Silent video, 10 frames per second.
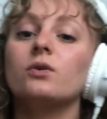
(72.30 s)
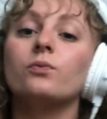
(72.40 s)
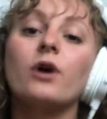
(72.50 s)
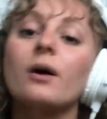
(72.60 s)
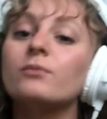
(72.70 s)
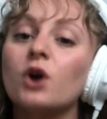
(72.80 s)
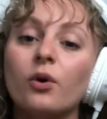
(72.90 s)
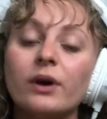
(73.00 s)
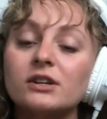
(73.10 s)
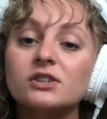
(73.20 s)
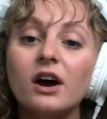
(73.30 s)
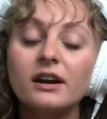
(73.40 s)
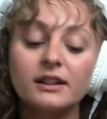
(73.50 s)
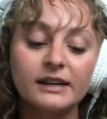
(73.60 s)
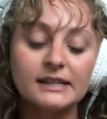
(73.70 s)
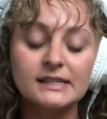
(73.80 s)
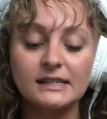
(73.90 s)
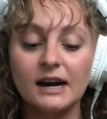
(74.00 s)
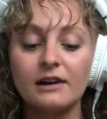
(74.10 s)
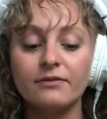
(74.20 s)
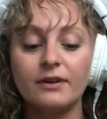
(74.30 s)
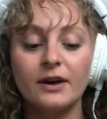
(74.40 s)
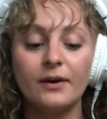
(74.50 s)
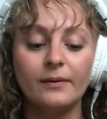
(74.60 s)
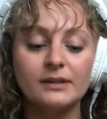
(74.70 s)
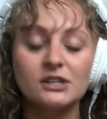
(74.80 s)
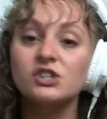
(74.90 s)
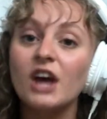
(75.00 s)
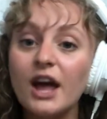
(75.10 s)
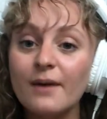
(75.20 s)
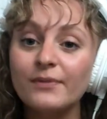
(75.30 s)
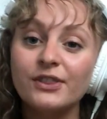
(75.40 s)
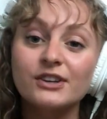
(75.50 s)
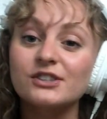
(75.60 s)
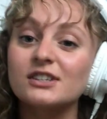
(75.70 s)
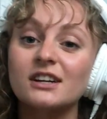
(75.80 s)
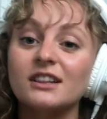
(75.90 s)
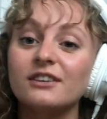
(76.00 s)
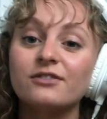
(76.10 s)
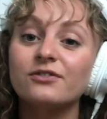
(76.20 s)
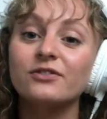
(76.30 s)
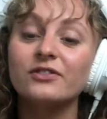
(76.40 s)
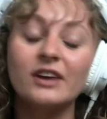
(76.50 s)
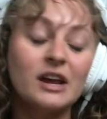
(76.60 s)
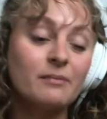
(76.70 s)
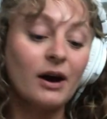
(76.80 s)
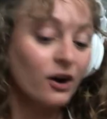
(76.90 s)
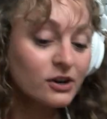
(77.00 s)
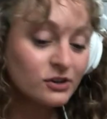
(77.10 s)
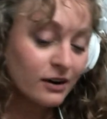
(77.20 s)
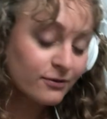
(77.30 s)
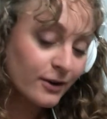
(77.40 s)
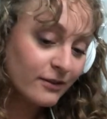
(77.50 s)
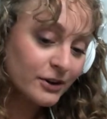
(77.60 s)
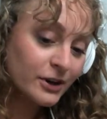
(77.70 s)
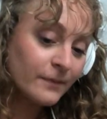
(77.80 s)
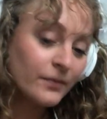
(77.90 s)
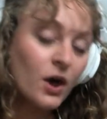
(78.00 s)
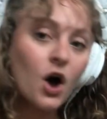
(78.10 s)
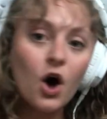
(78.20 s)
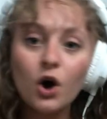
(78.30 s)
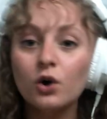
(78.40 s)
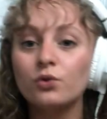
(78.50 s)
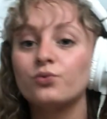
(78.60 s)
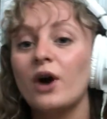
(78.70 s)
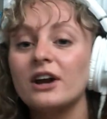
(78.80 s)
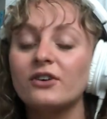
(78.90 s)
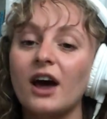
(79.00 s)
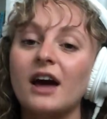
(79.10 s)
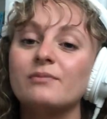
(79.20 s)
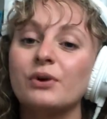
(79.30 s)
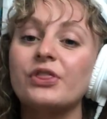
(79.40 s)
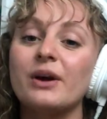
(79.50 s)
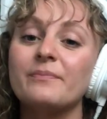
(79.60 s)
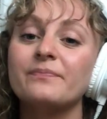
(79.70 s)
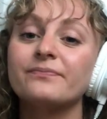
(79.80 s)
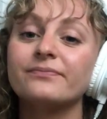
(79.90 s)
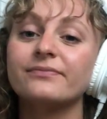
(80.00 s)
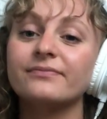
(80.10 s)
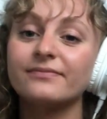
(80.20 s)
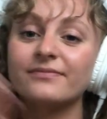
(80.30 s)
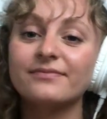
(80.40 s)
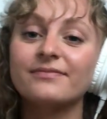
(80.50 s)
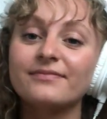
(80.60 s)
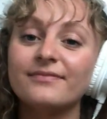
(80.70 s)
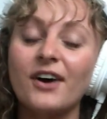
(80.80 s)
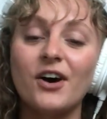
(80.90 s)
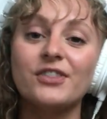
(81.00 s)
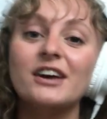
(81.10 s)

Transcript: where I'm going sonically and stuff. It's a shame that they're just gonna live in my hard drive forever. Oh, why don't I put them on the